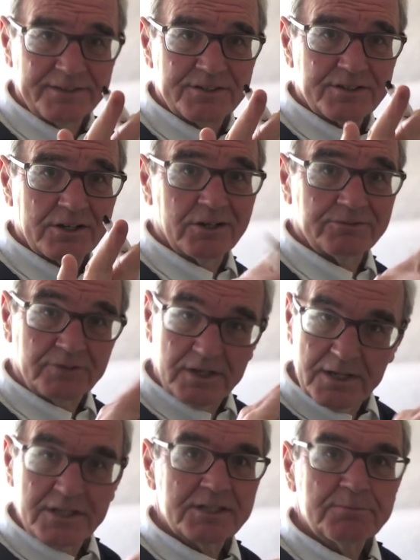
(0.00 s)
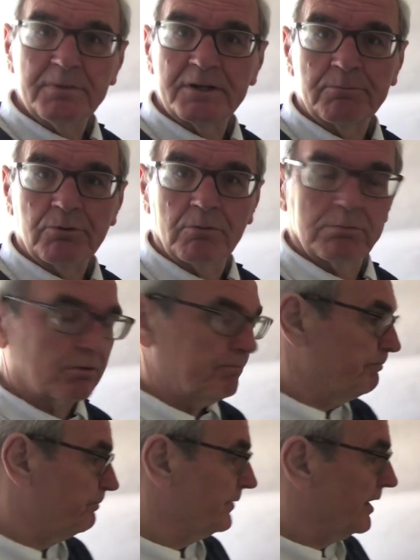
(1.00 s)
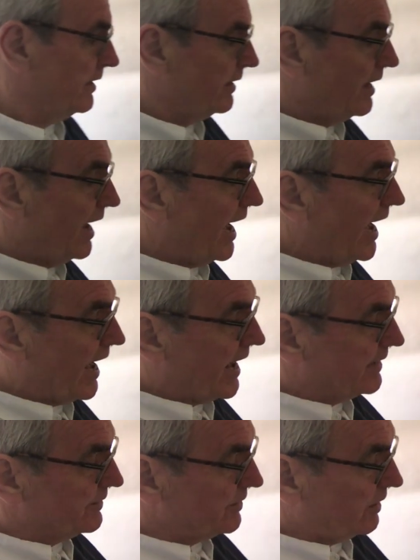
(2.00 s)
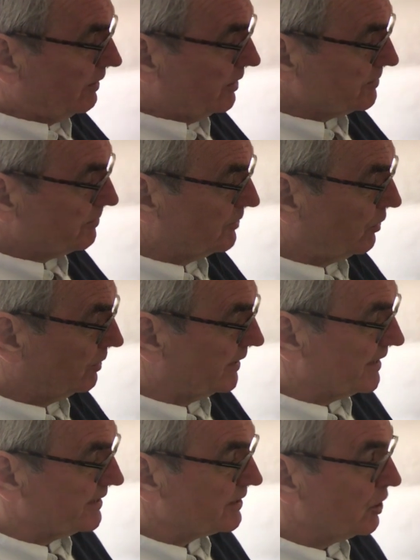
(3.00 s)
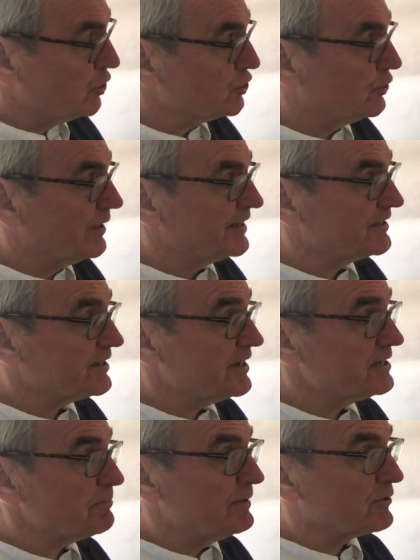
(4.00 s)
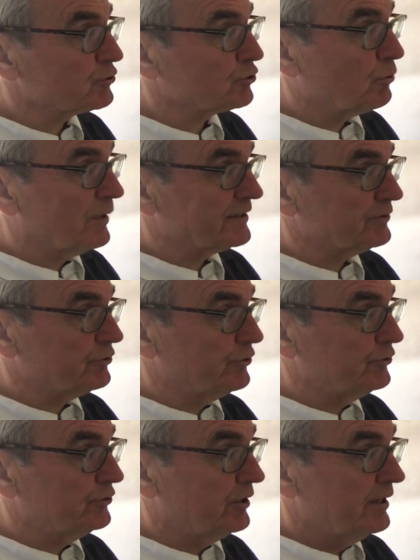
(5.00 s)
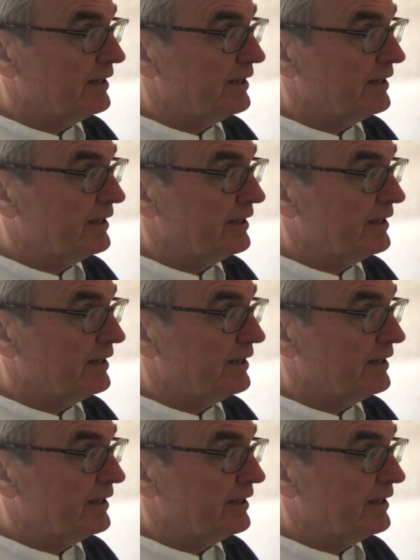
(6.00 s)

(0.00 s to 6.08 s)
staff. It's been a problem. And last but not least, son las 3 menos cuarto.